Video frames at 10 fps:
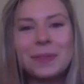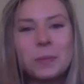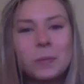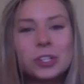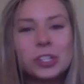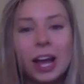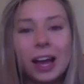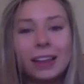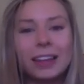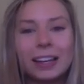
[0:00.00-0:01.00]
Which,
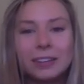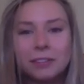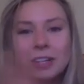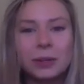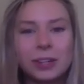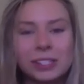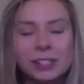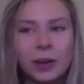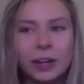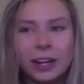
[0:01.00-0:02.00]
like, for anyone who doesn't
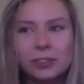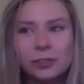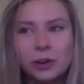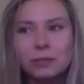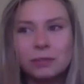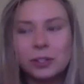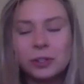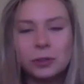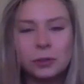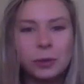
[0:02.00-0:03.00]
know, like I drove
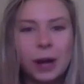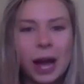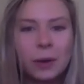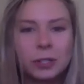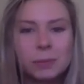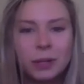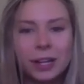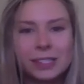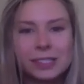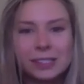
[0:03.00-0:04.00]
2 hours plus